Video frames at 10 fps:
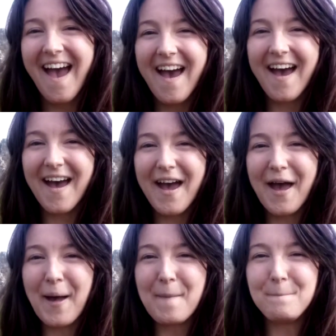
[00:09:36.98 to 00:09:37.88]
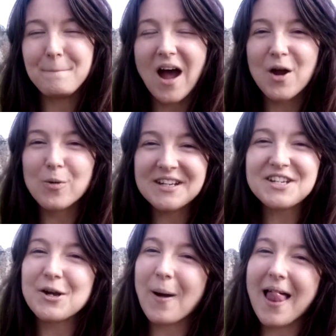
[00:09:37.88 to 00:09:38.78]
I wish
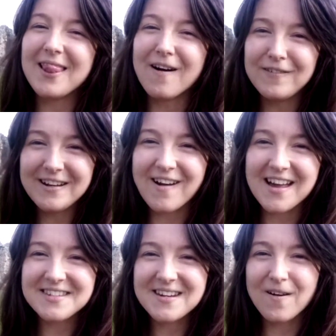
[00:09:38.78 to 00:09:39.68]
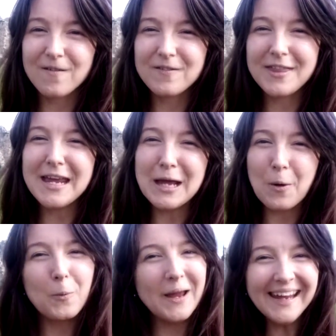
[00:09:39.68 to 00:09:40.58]
you a lovely rest of the
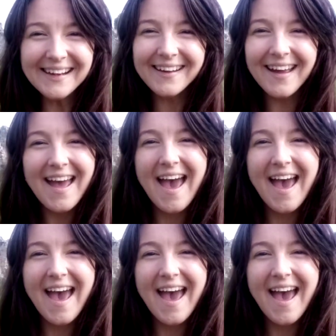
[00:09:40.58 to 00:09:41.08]
week,